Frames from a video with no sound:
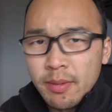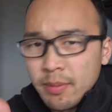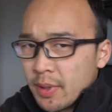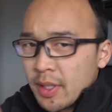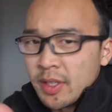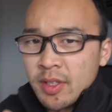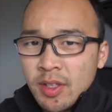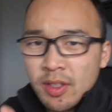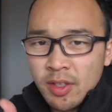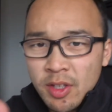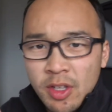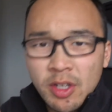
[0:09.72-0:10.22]

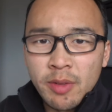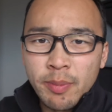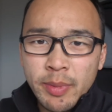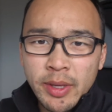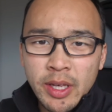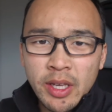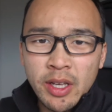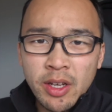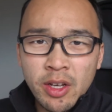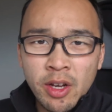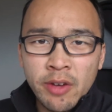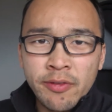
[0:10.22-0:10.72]
This is going to
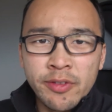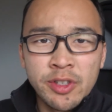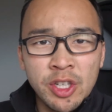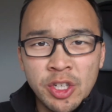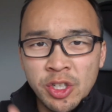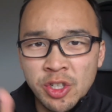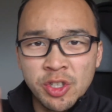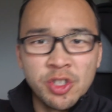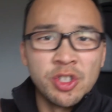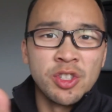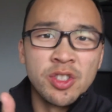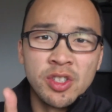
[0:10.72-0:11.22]
be a
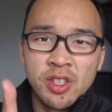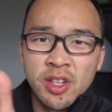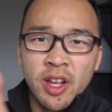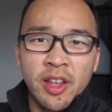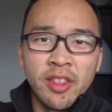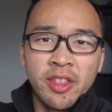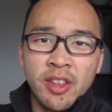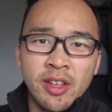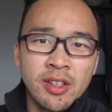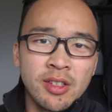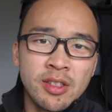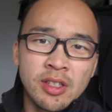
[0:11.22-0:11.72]
conversation just
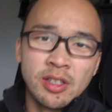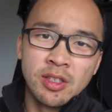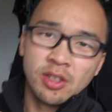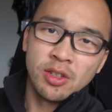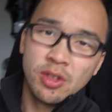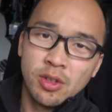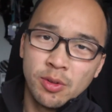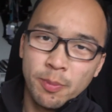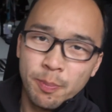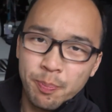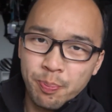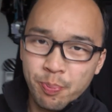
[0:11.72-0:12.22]
like this.
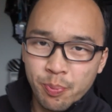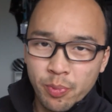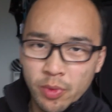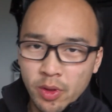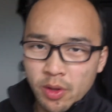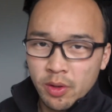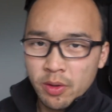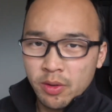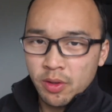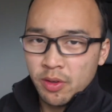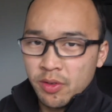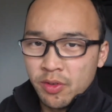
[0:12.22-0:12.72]
There's
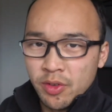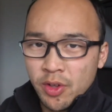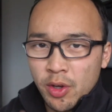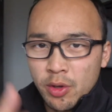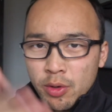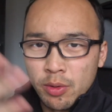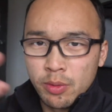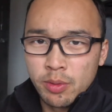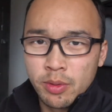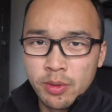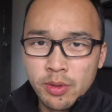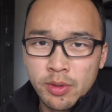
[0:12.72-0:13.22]

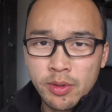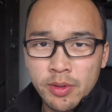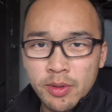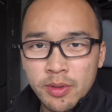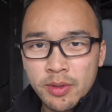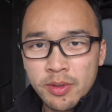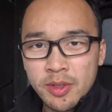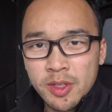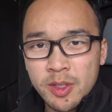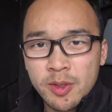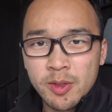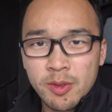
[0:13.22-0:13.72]
no
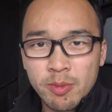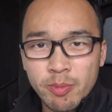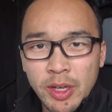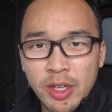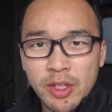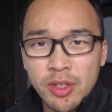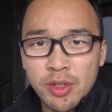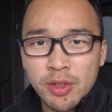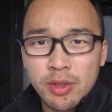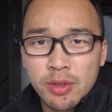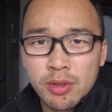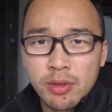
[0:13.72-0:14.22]

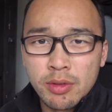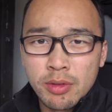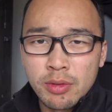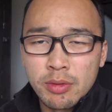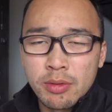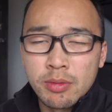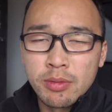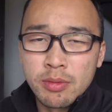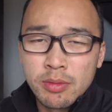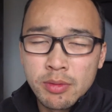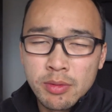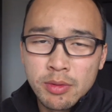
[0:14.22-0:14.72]
special
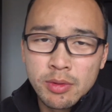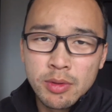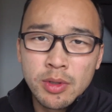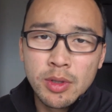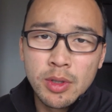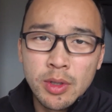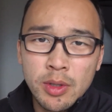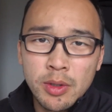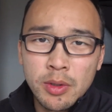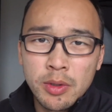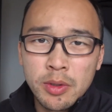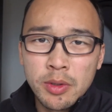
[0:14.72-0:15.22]

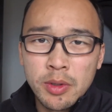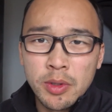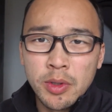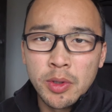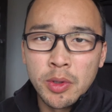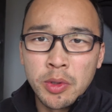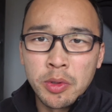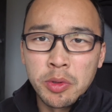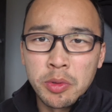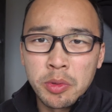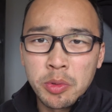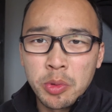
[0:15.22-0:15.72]

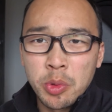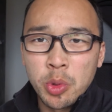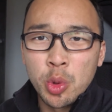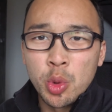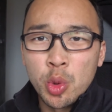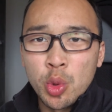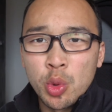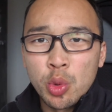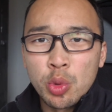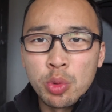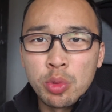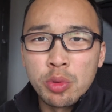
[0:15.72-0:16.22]
or
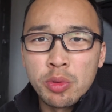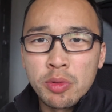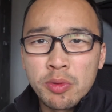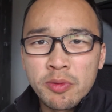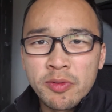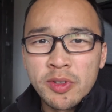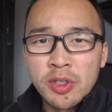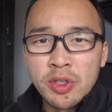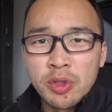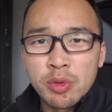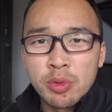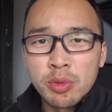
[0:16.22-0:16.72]
cool
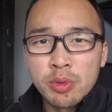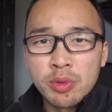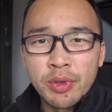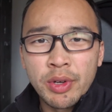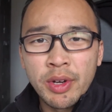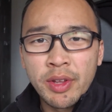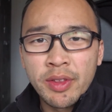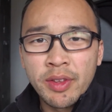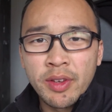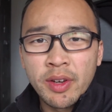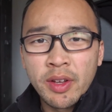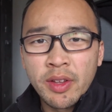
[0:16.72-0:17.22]
visuals
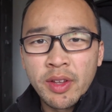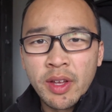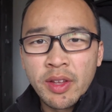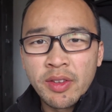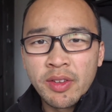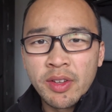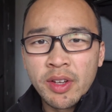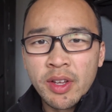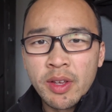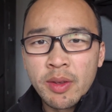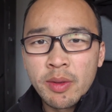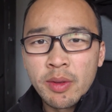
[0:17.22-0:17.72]
or anything like that
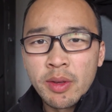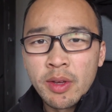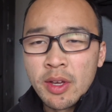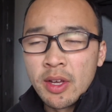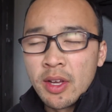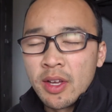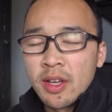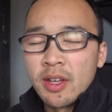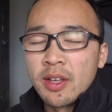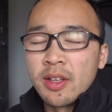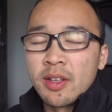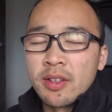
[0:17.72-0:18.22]
today.
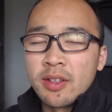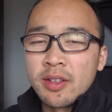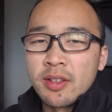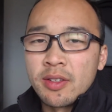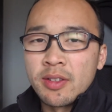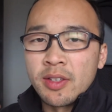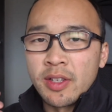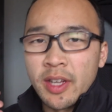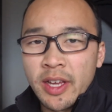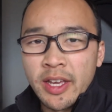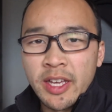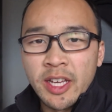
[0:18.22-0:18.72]

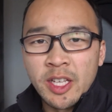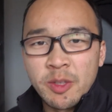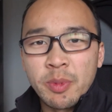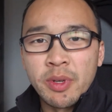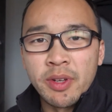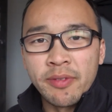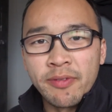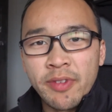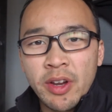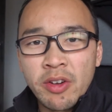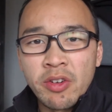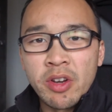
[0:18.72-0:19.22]
Today has
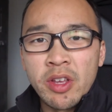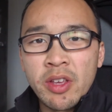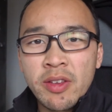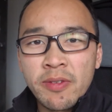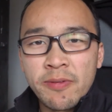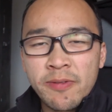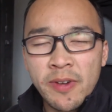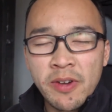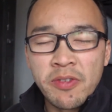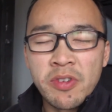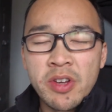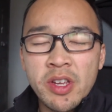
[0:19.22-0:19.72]
been a very,
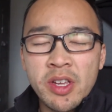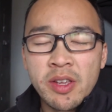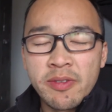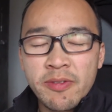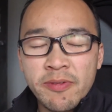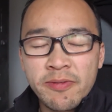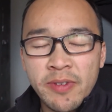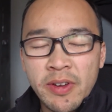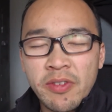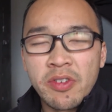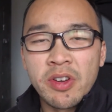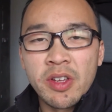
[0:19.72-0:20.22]
very,
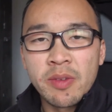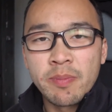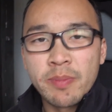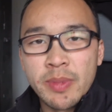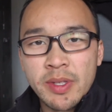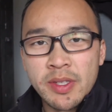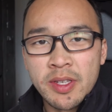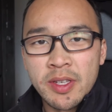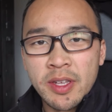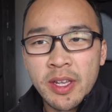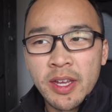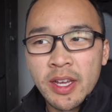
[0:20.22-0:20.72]
very
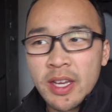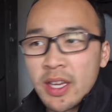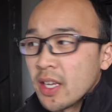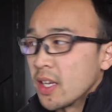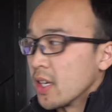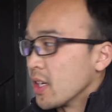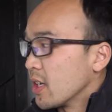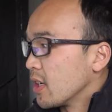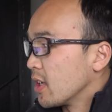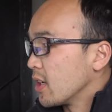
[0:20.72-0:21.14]
busy day.